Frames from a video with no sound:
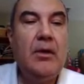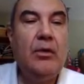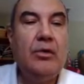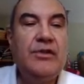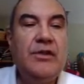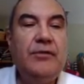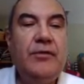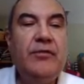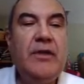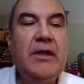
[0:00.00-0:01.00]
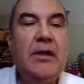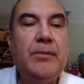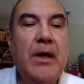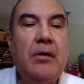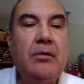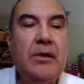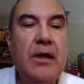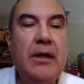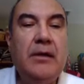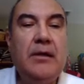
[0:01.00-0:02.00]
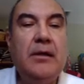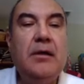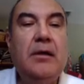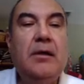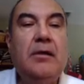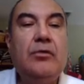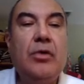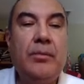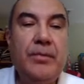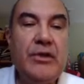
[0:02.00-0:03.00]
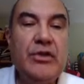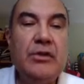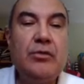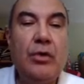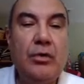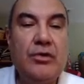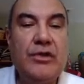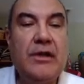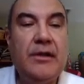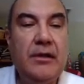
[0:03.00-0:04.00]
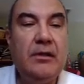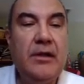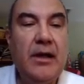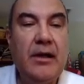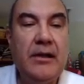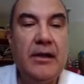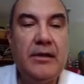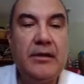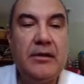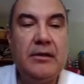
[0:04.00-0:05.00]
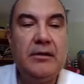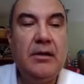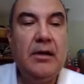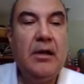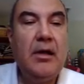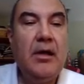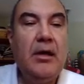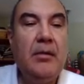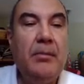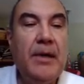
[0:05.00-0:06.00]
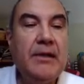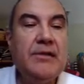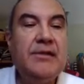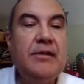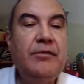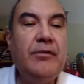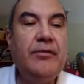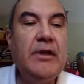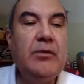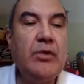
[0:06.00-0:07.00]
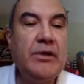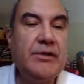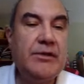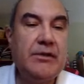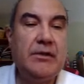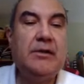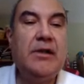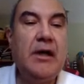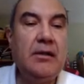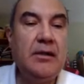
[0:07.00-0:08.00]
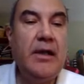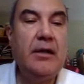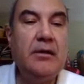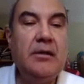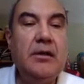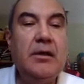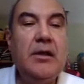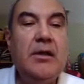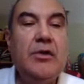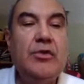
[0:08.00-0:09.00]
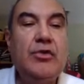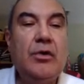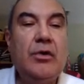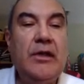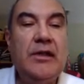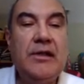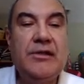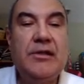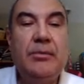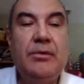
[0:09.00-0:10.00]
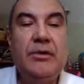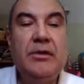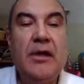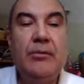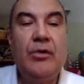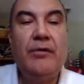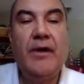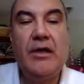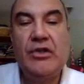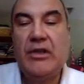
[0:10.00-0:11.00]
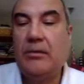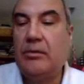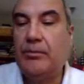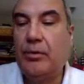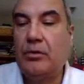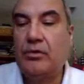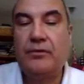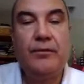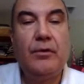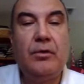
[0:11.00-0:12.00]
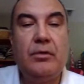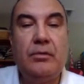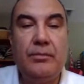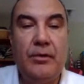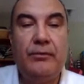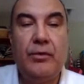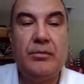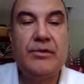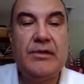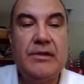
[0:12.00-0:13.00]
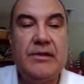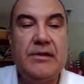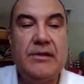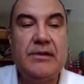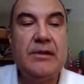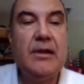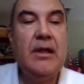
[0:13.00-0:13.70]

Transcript: On Z15 and Power 9, Compression cores are nearly identical, but Z15 was done later, so it has double the number of hash table ports for performance reasons,